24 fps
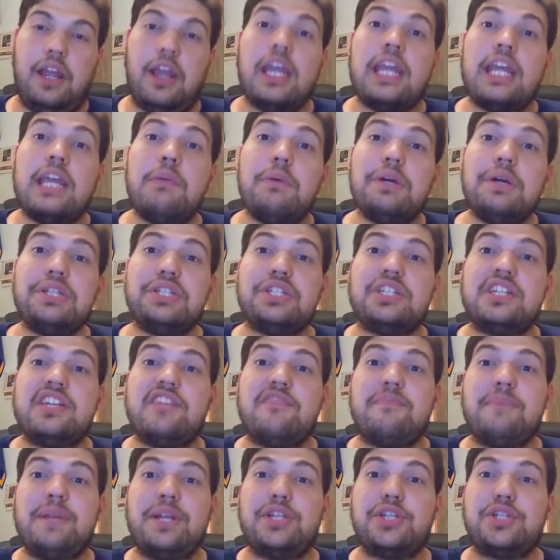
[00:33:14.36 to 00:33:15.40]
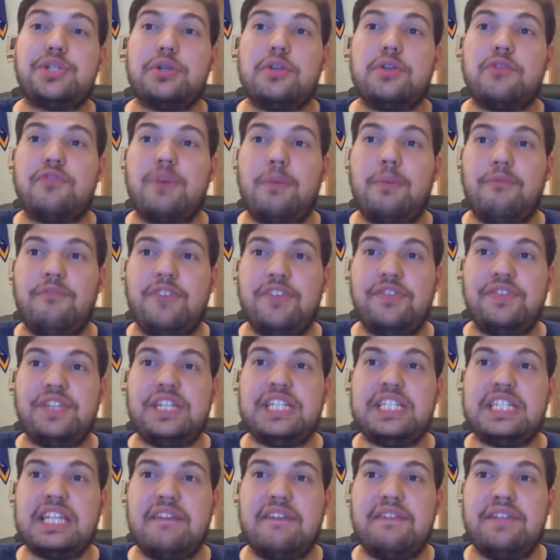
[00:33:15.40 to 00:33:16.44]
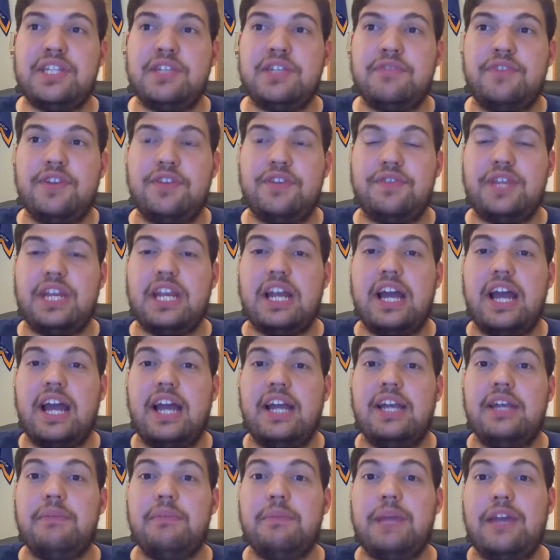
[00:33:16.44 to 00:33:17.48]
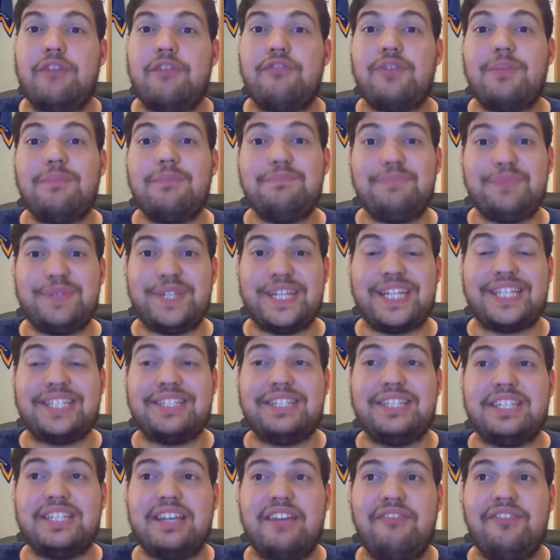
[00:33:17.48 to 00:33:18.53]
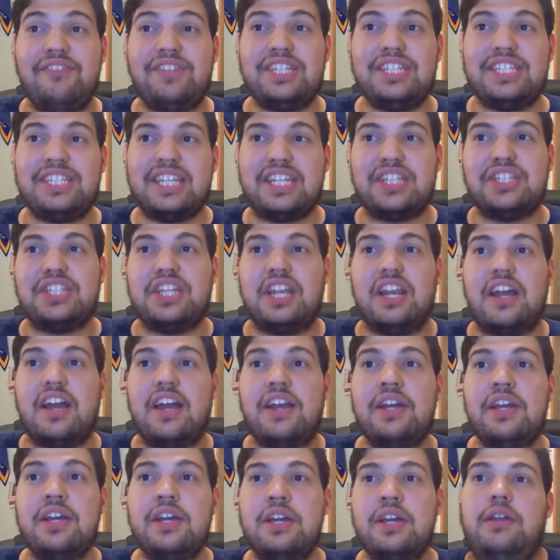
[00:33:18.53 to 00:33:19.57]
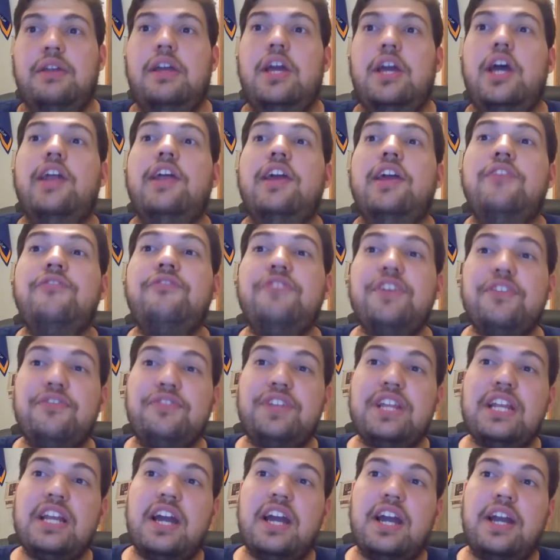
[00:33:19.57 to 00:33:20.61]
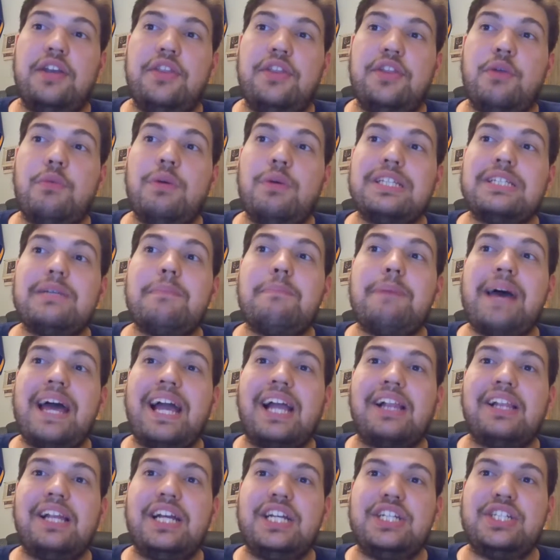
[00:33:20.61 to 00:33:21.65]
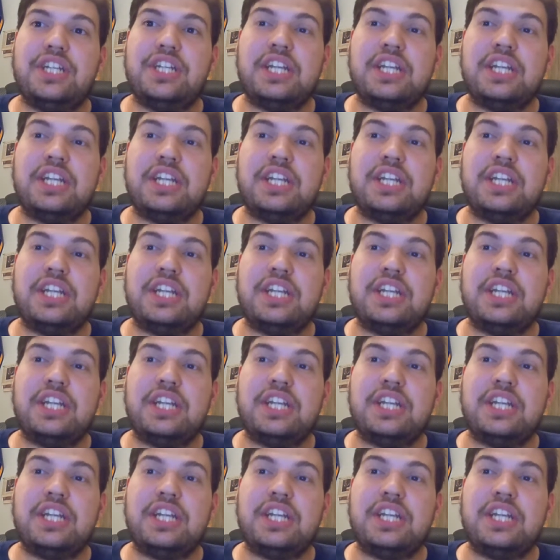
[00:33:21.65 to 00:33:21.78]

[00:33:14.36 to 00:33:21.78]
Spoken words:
He was chief minister from 57 to 59, and from 67 to 69. In 59, there was a backlash